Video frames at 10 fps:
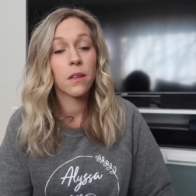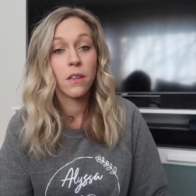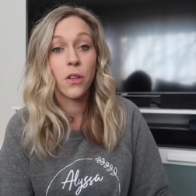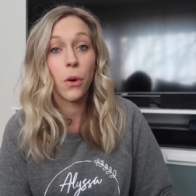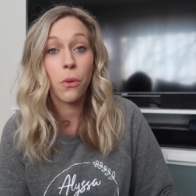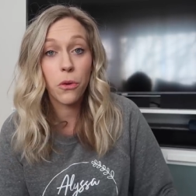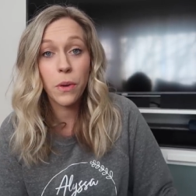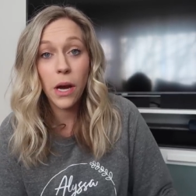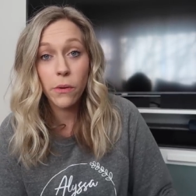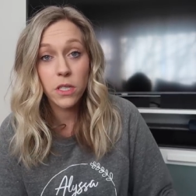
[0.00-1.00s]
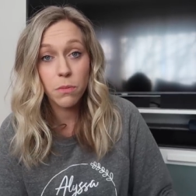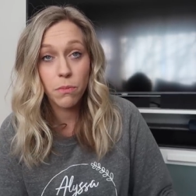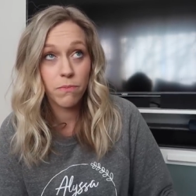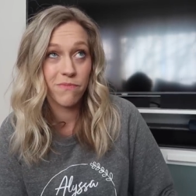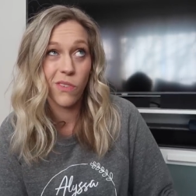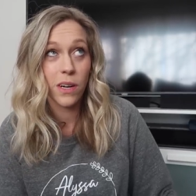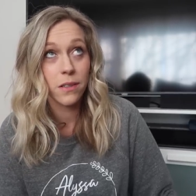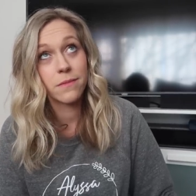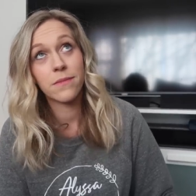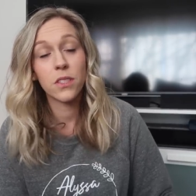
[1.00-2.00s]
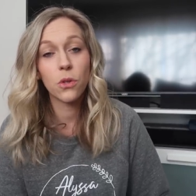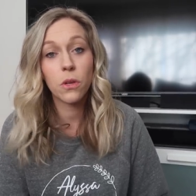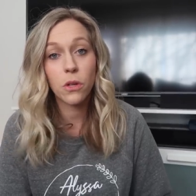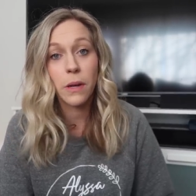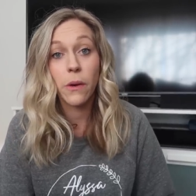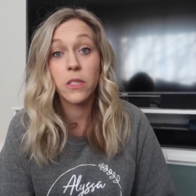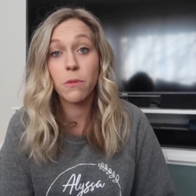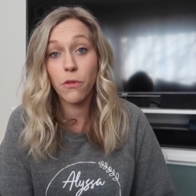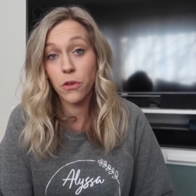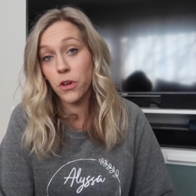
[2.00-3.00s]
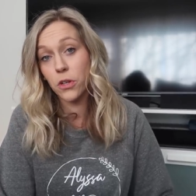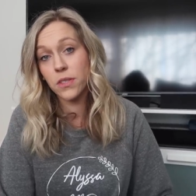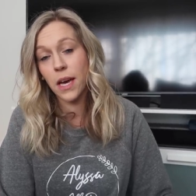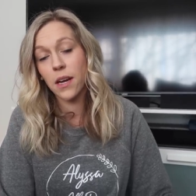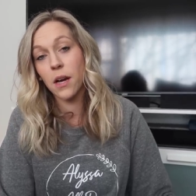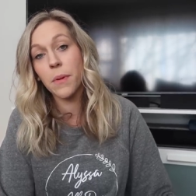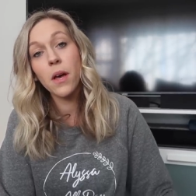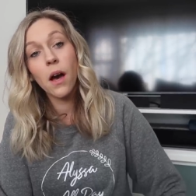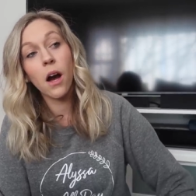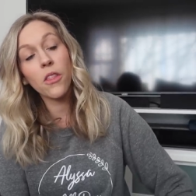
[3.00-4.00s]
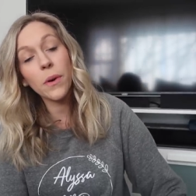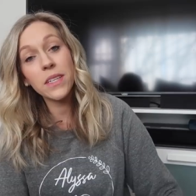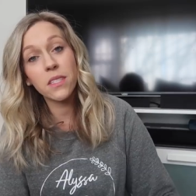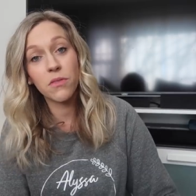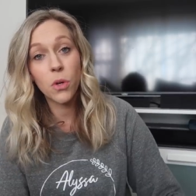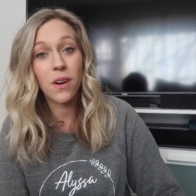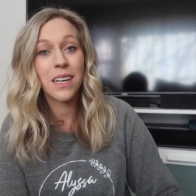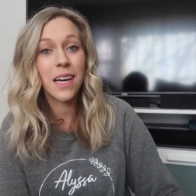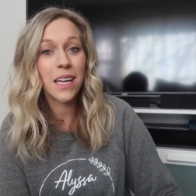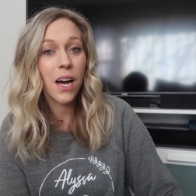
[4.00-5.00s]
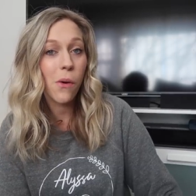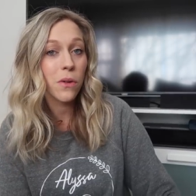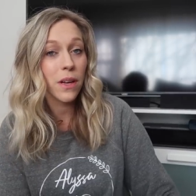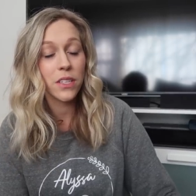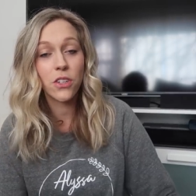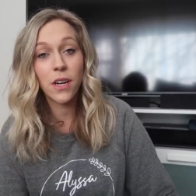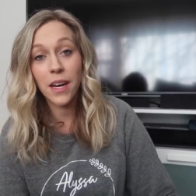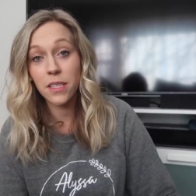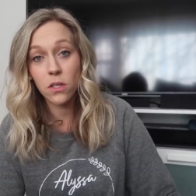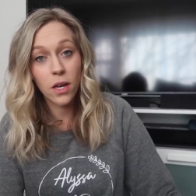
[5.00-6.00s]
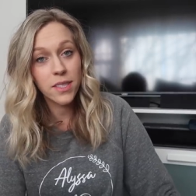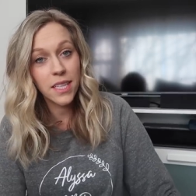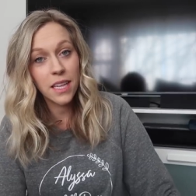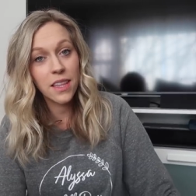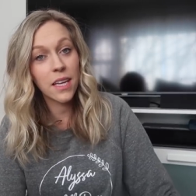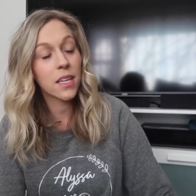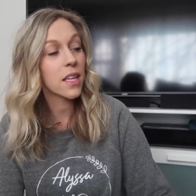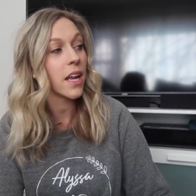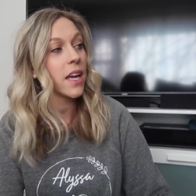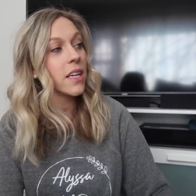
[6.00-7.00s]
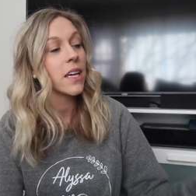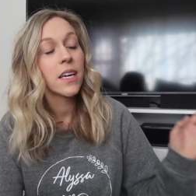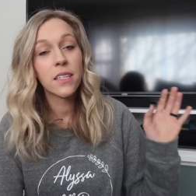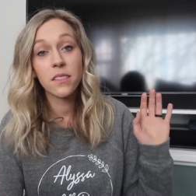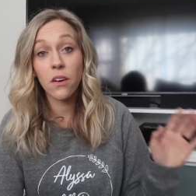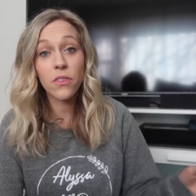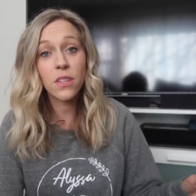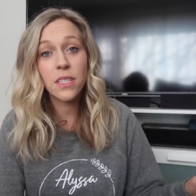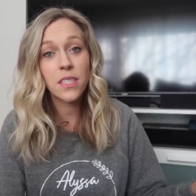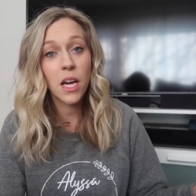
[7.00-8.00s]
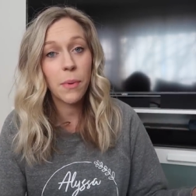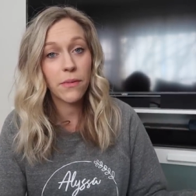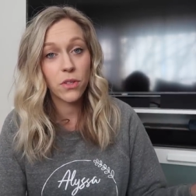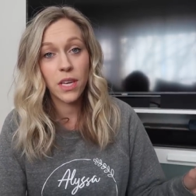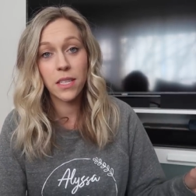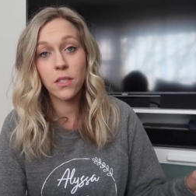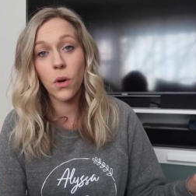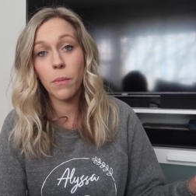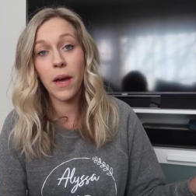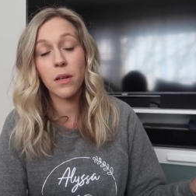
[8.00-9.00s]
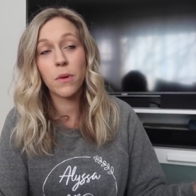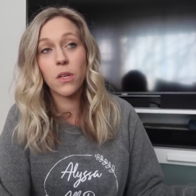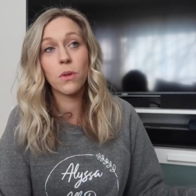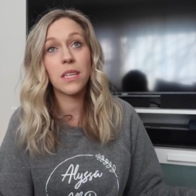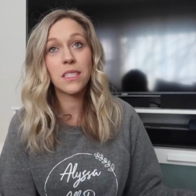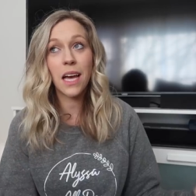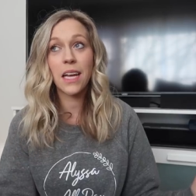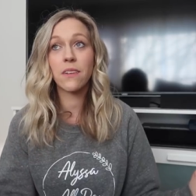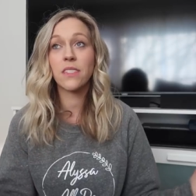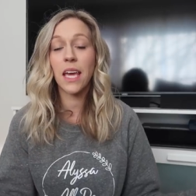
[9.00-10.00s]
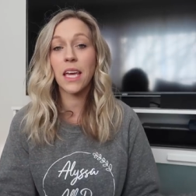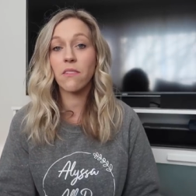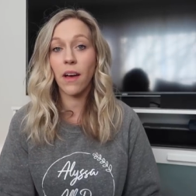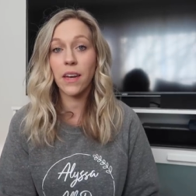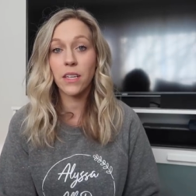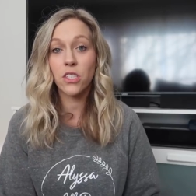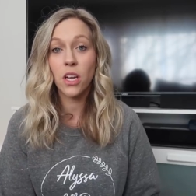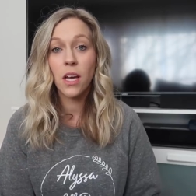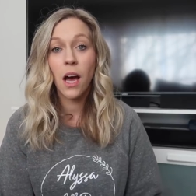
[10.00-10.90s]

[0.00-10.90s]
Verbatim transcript: you know, three hours, well, two to three hours before the girls got up. Otherwise, if you are a night owl and you're not exhausted at the end of the night, definitely stay up after the kids go to bed, but you need to kind of take advantage